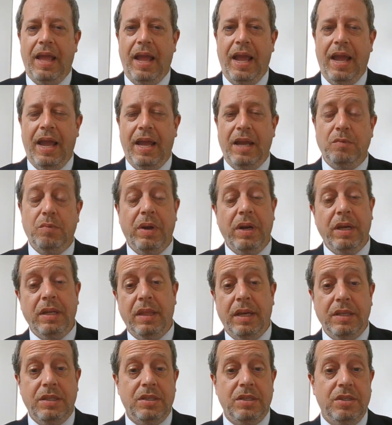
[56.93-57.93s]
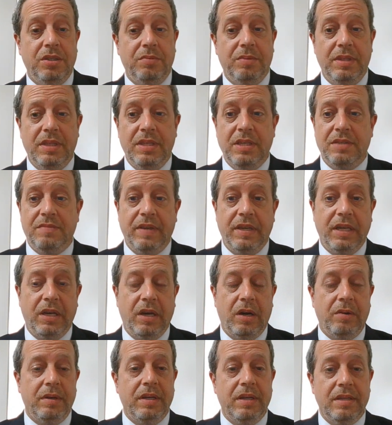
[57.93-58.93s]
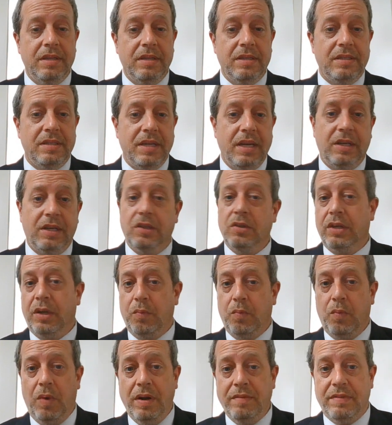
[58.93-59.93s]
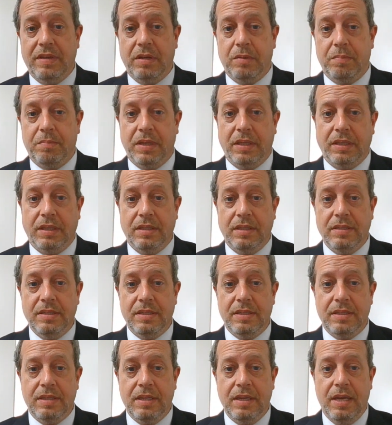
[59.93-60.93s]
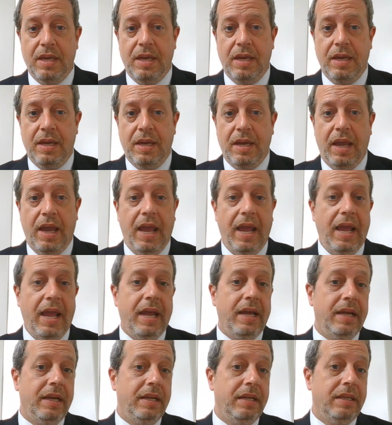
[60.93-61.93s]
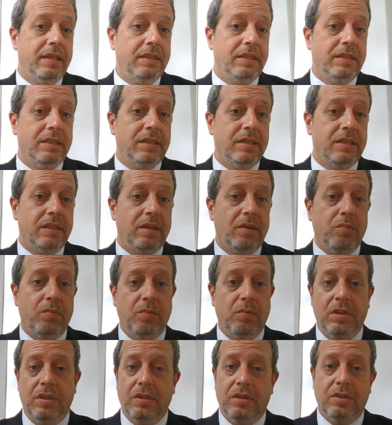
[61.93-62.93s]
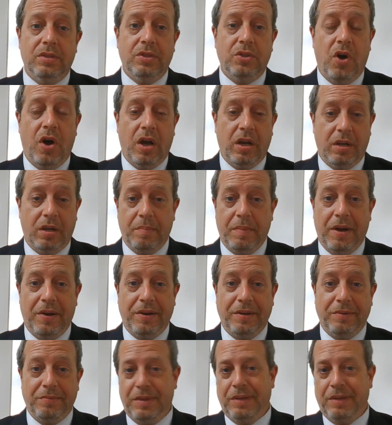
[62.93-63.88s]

And what I'd like to do in this video is take a look at one of the opinions and we'll talk about it.